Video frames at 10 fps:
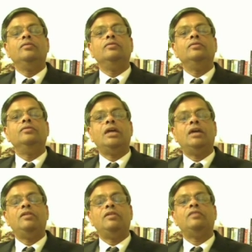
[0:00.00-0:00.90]
The
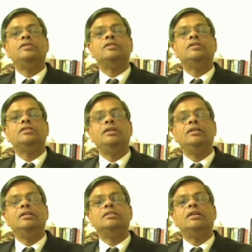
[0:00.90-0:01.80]
caveat of this study
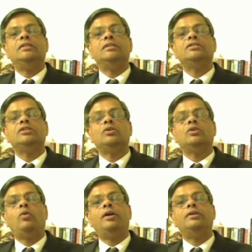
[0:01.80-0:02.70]
is that this
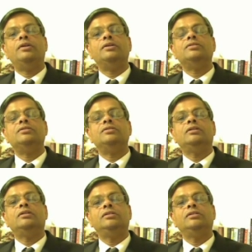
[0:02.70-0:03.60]
requires the
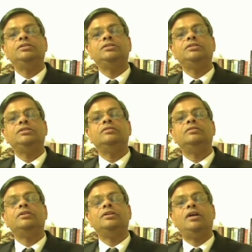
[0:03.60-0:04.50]
clinician, the
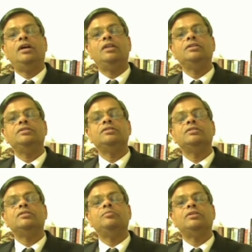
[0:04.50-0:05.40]

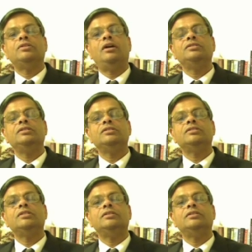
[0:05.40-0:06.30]
radiologist, the
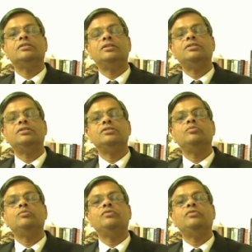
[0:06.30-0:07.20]
pathologist, and the surgeon
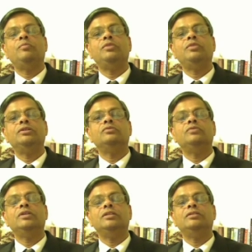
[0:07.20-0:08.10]
to be familiar
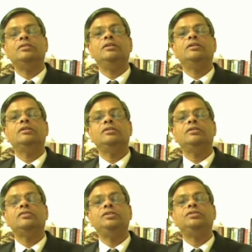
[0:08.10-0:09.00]
with the
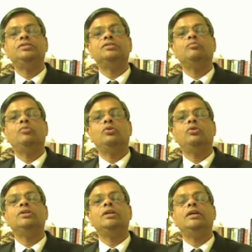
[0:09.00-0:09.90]
clinical features of
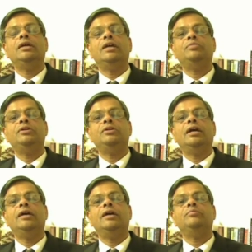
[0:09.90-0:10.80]
both AIP
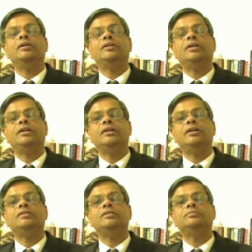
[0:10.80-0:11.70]
and pancreatic
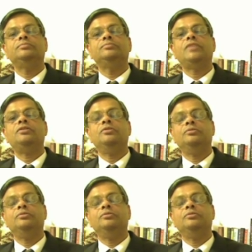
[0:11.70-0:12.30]
cancer. Thank you.